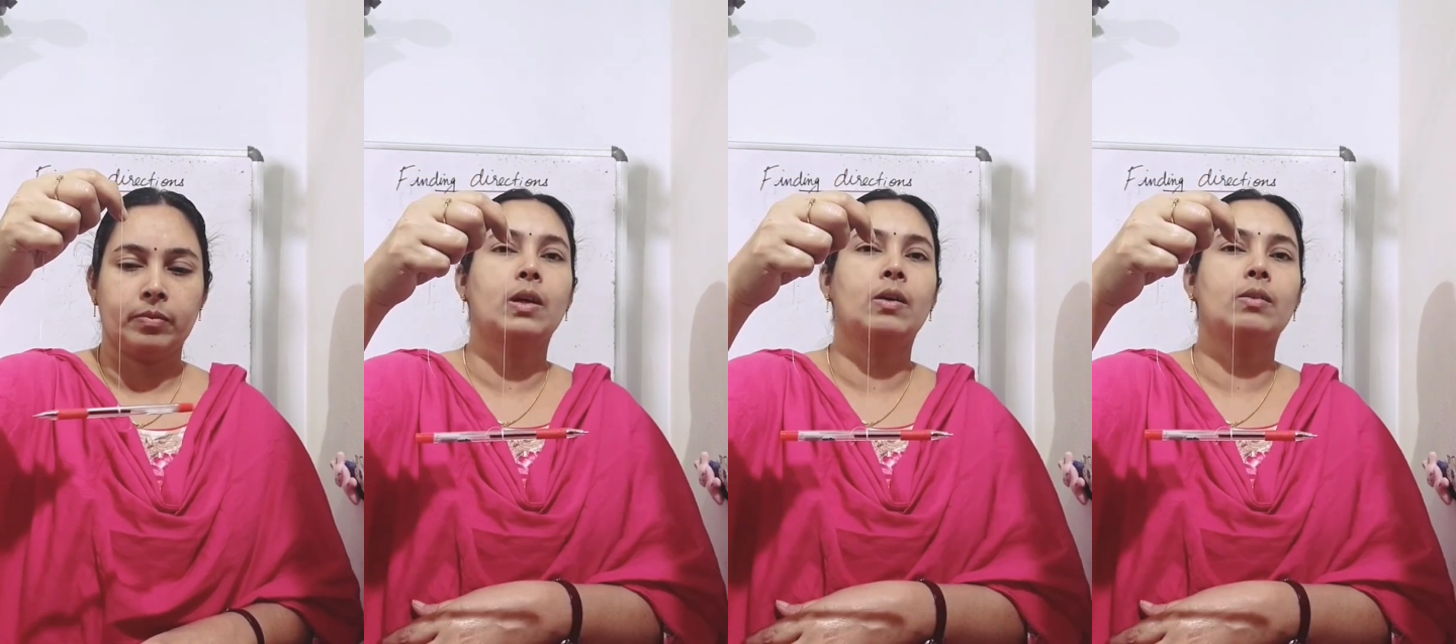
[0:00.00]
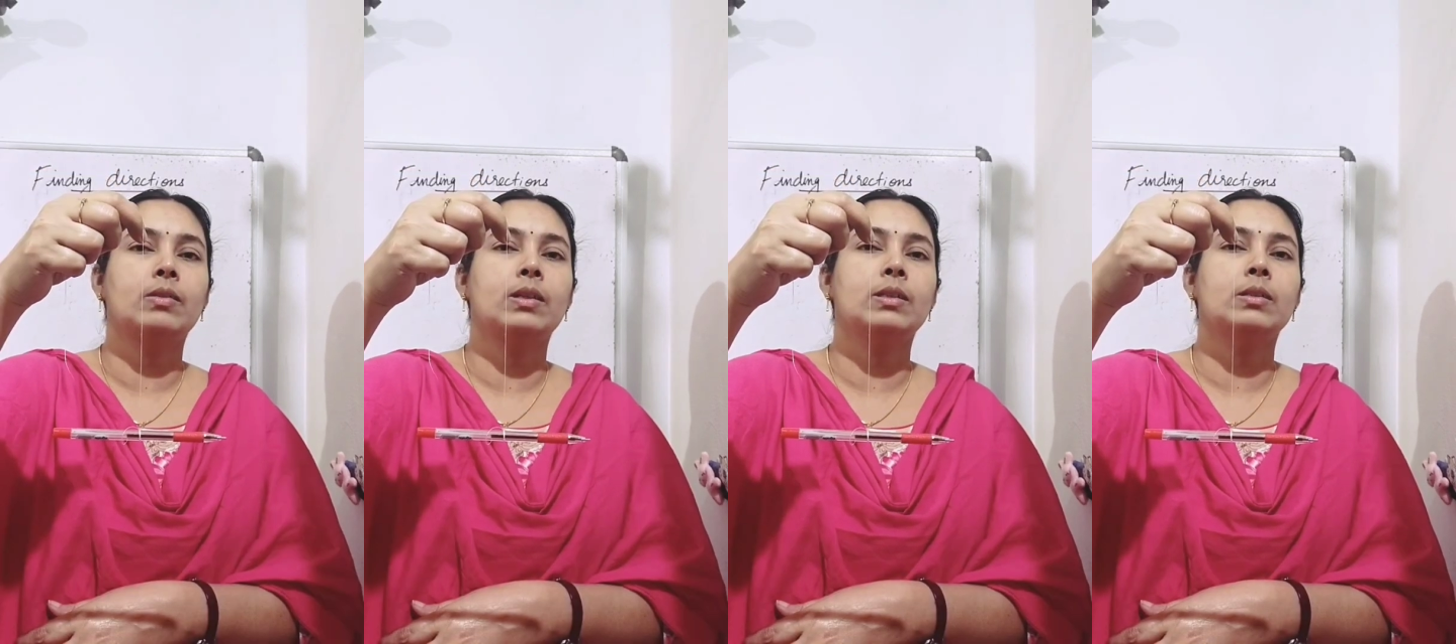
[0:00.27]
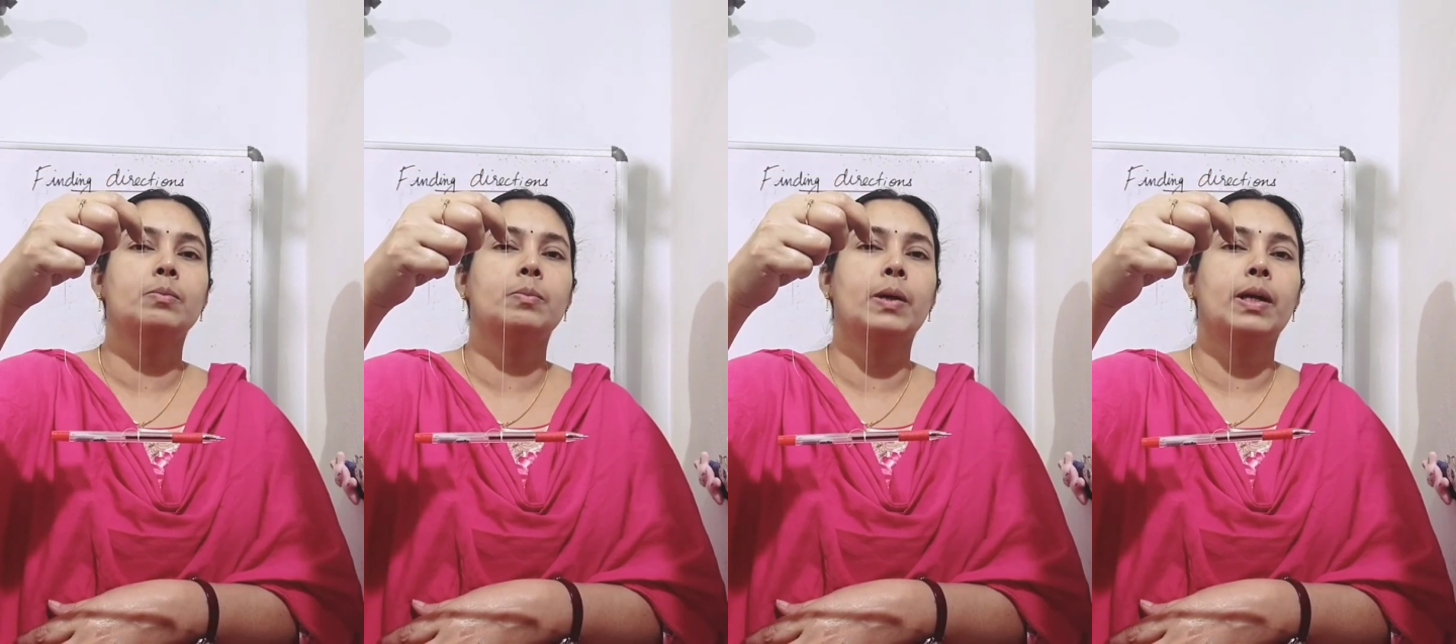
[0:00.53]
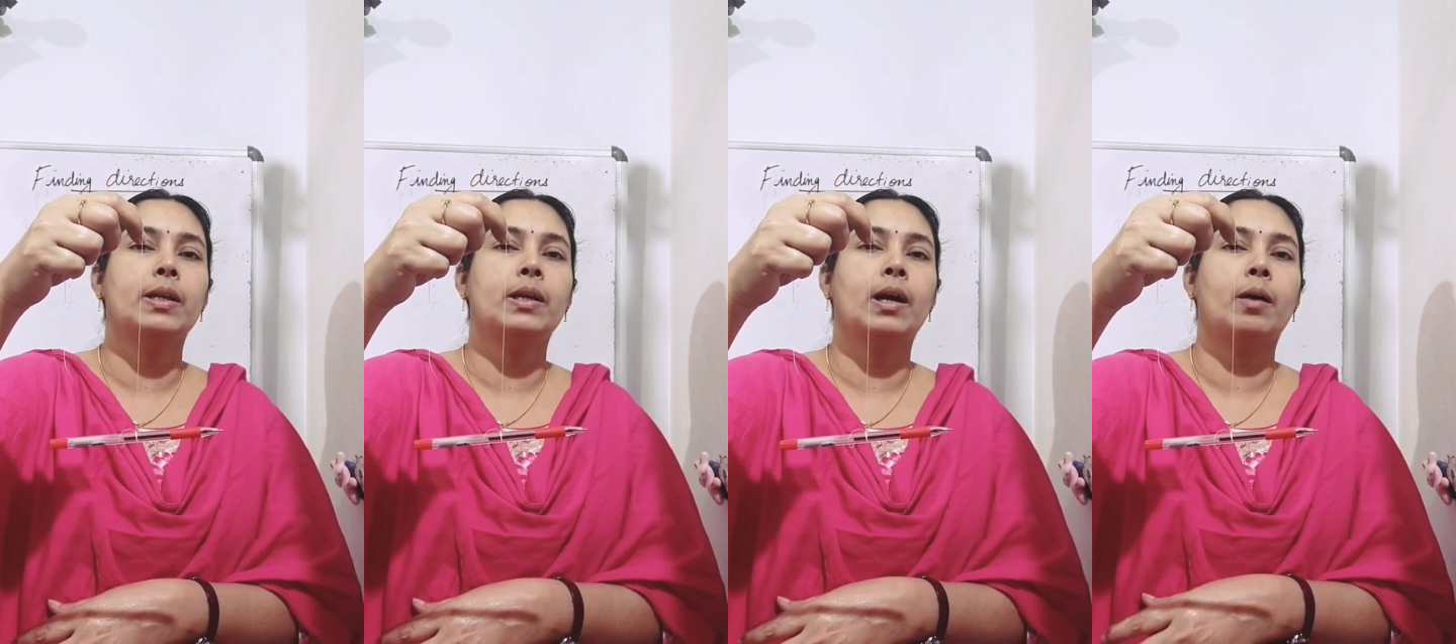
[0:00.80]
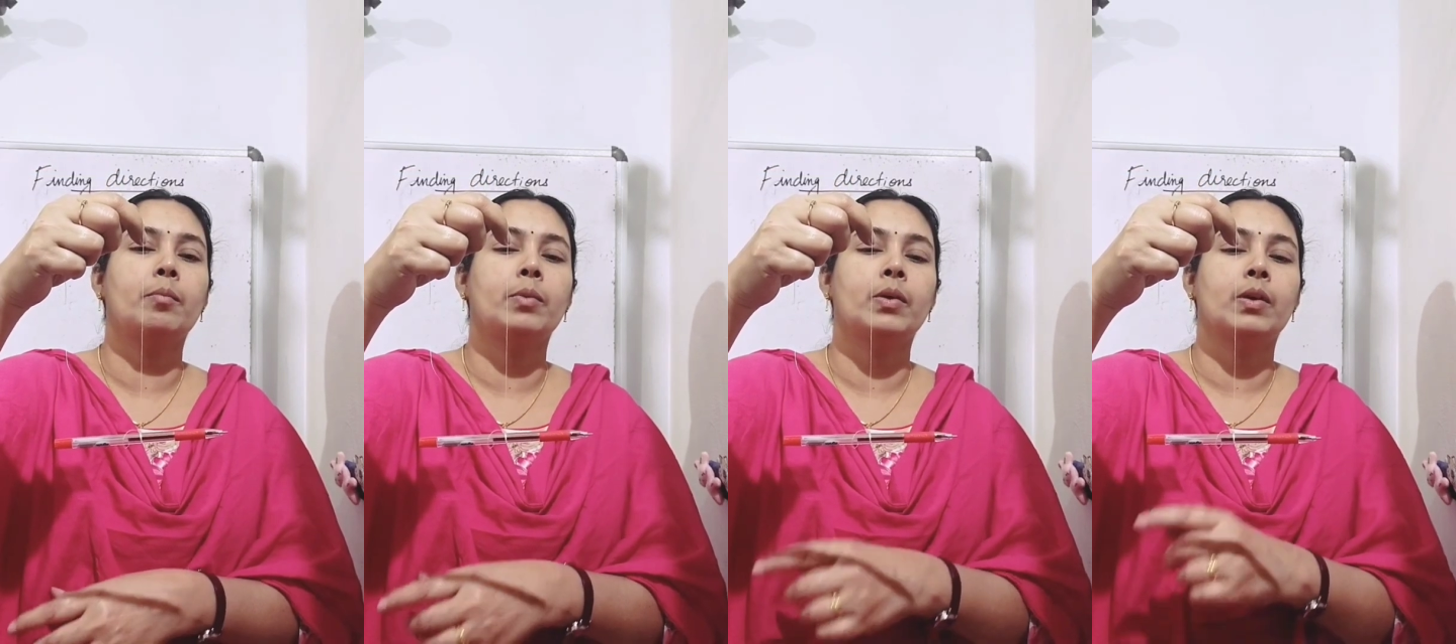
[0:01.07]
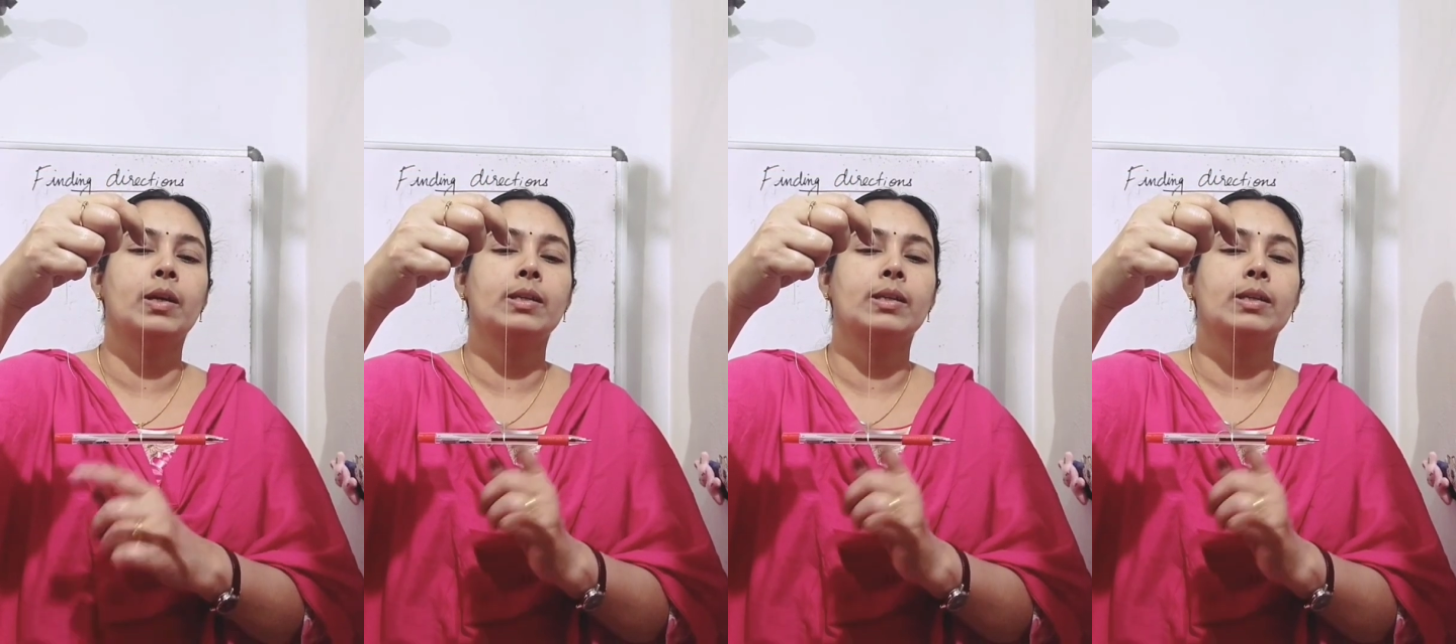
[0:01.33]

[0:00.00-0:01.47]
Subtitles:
Now this pen comes to